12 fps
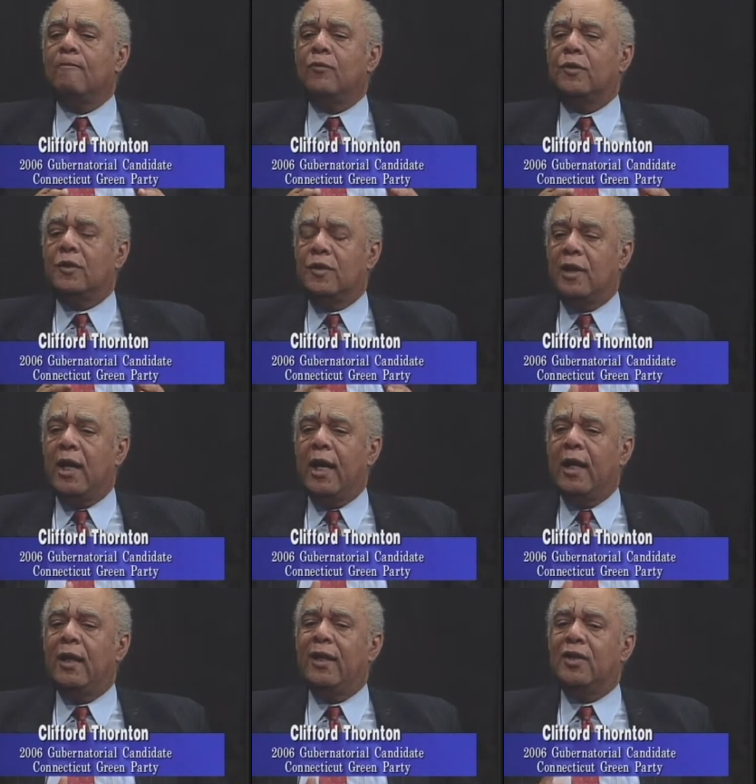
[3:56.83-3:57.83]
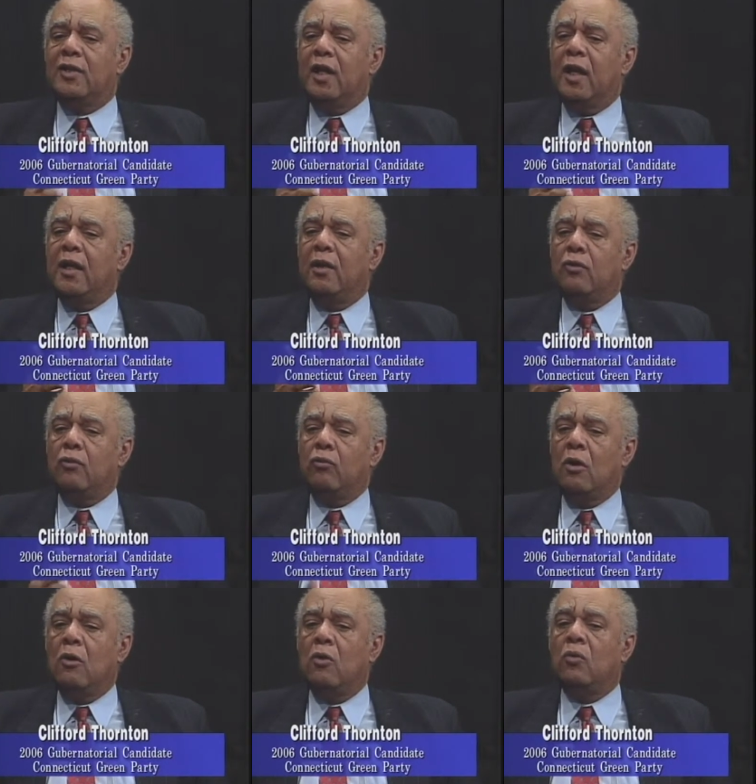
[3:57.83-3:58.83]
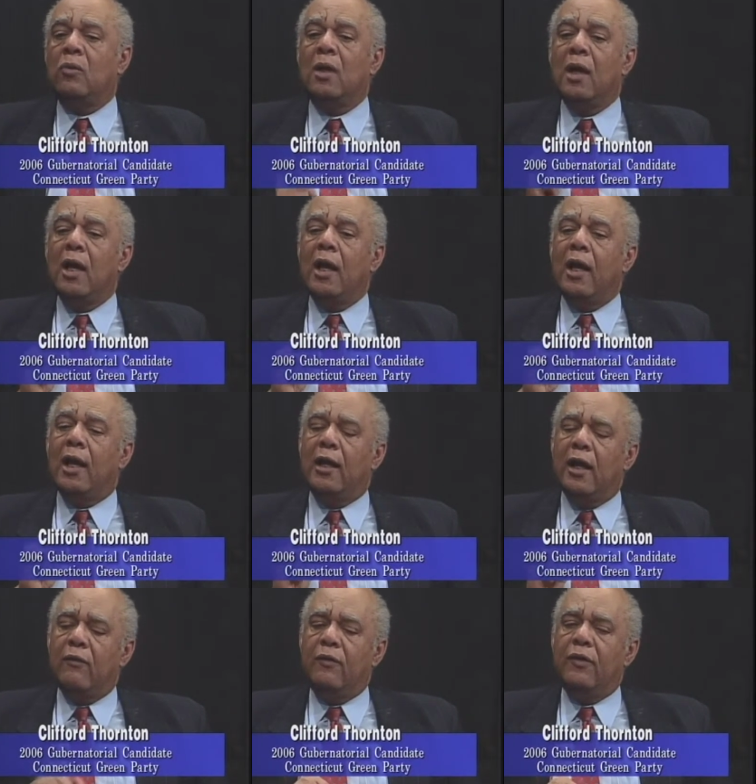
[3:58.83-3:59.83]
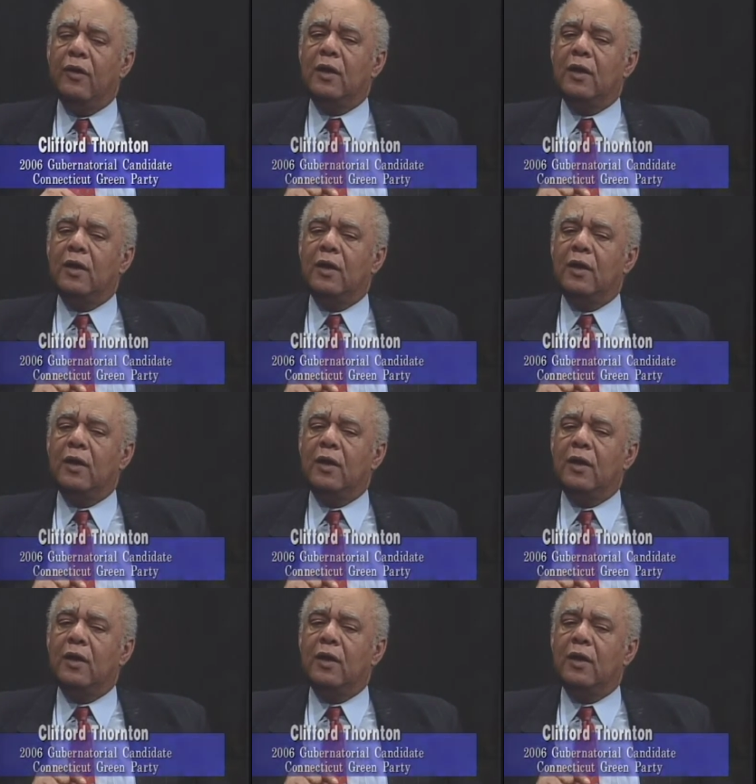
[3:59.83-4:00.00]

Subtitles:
society is starting to erode. And everything